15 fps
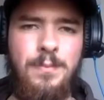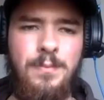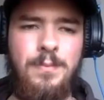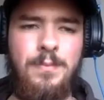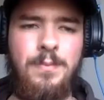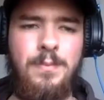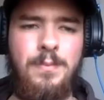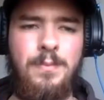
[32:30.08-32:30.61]

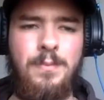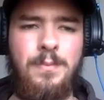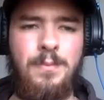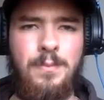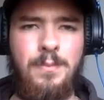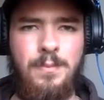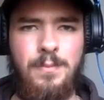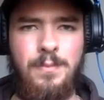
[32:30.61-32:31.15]

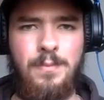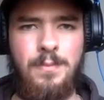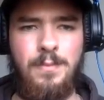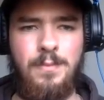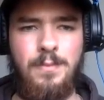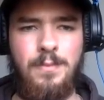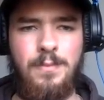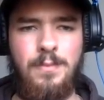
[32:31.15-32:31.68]

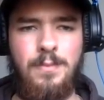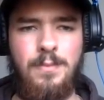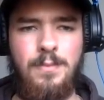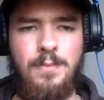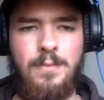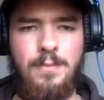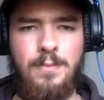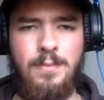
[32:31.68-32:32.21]

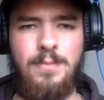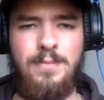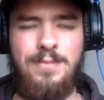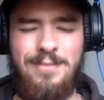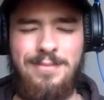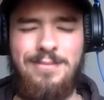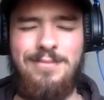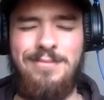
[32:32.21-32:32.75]

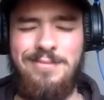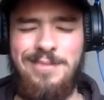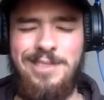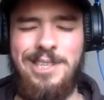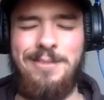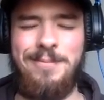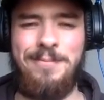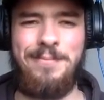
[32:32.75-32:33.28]

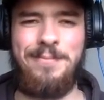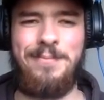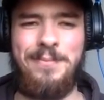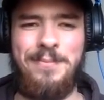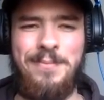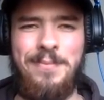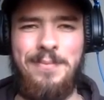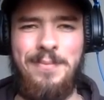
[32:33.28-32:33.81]

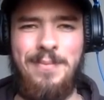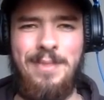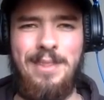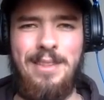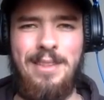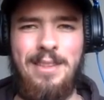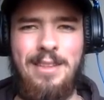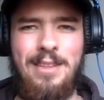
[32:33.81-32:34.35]

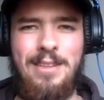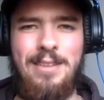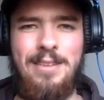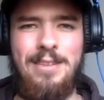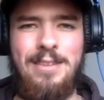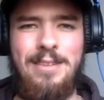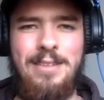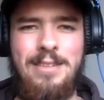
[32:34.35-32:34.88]

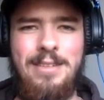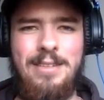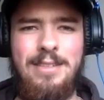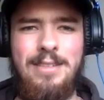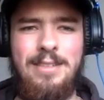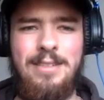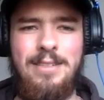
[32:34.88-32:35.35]
This person isn't speaking.